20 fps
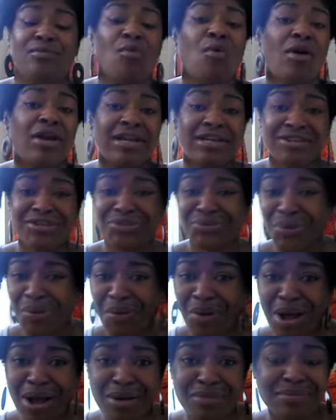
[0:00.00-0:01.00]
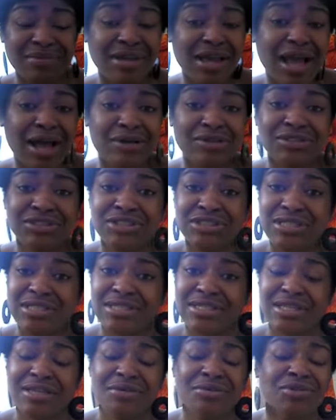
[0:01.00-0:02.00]
wanting to throw up. I was just,
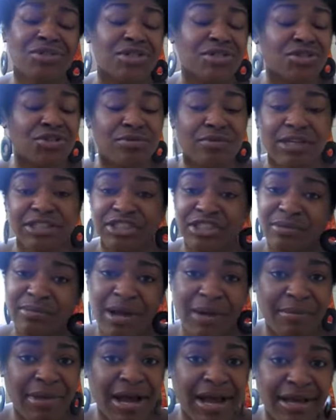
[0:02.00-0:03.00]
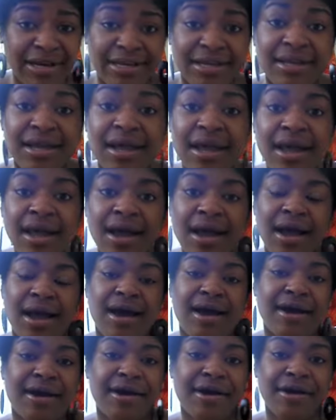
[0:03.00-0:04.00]
it was just too much in my body.
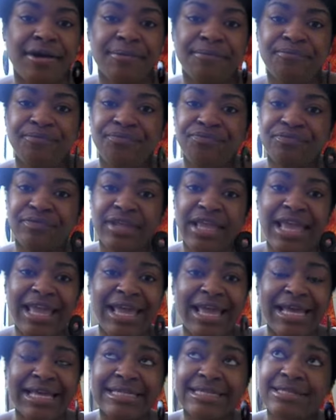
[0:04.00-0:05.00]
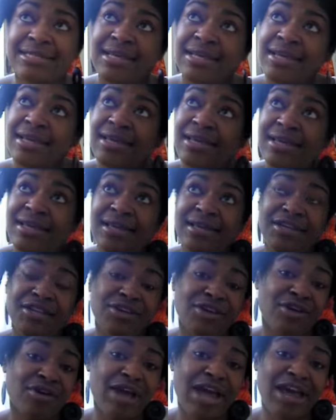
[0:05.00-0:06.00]
Um, and
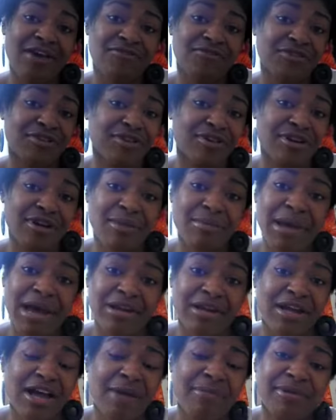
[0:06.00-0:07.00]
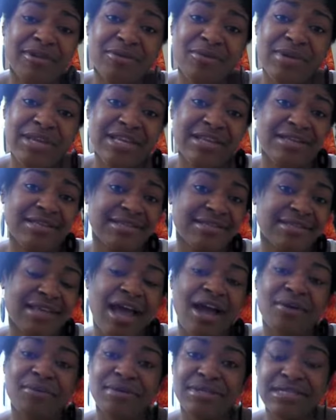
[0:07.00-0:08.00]
you know, after about a couple of weeks,
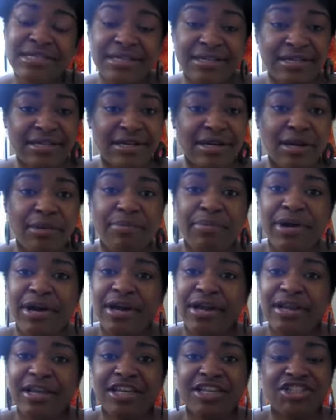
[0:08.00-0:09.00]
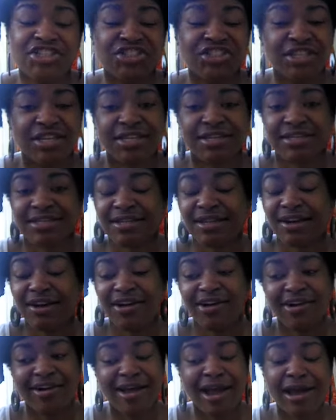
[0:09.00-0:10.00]
I was good, but it's just,
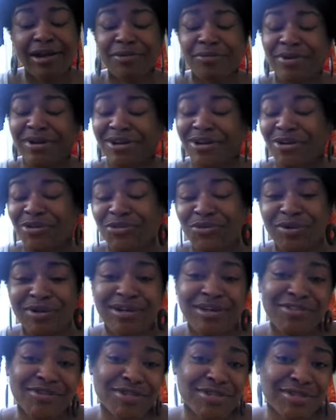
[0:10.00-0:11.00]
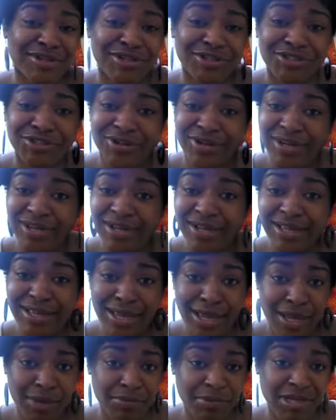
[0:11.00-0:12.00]
ugh, I don't want to go through another surgery
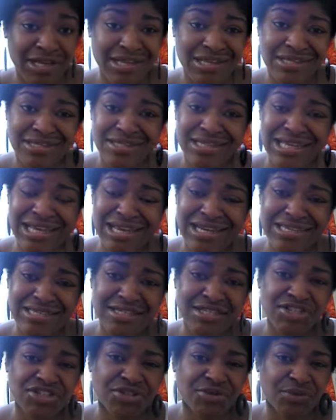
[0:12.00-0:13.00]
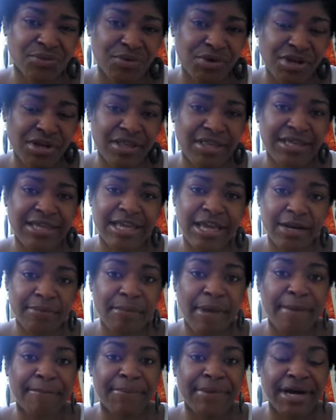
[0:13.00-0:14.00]
again because the anesthesia really kicked
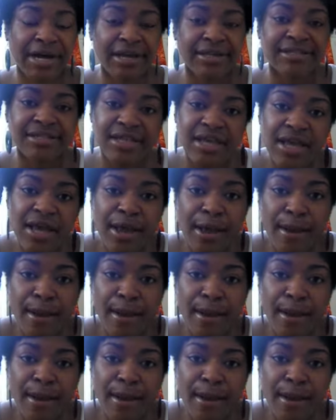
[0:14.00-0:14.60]
my butt.